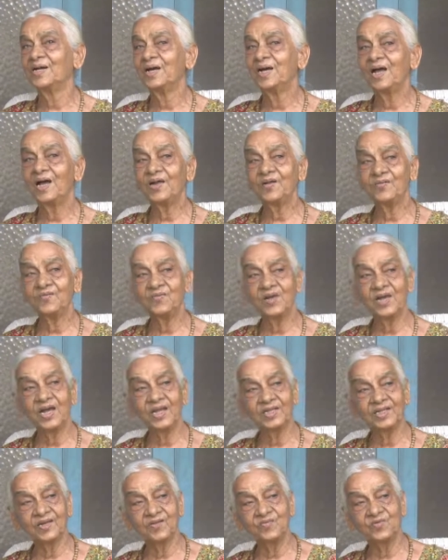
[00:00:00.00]
And we
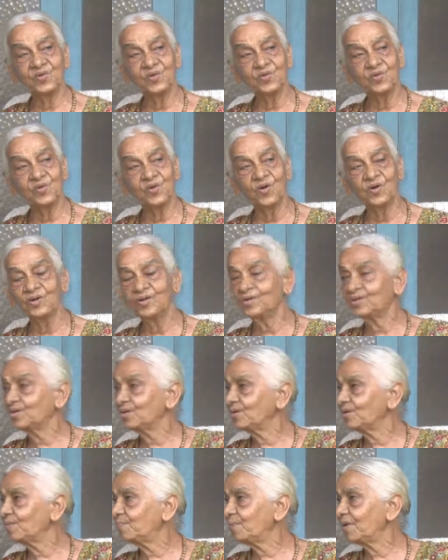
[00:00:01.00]
had a view
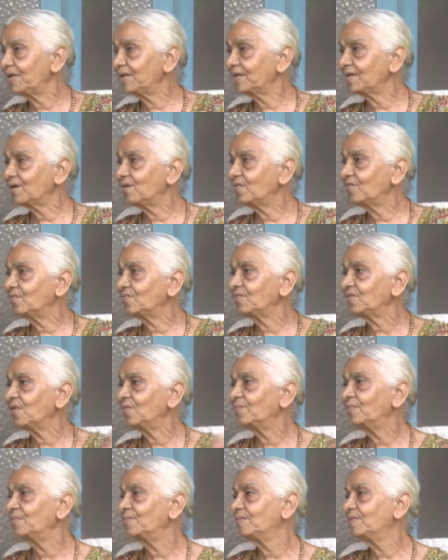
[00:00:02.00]
to the playground from
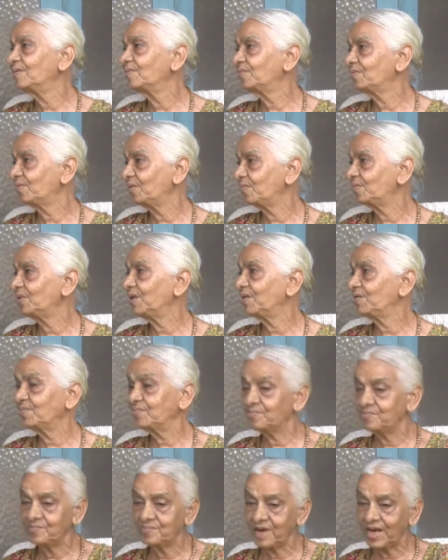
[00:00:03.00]
the
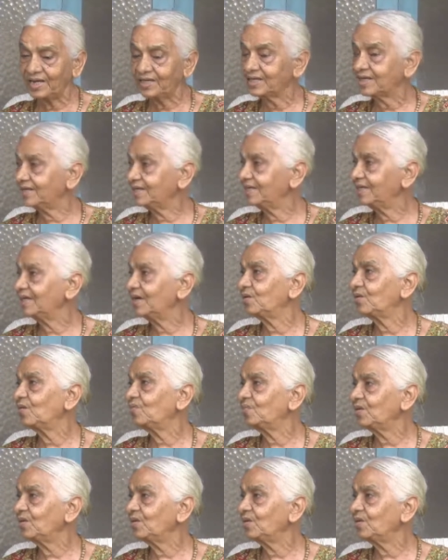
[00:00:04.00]
balcony, and all.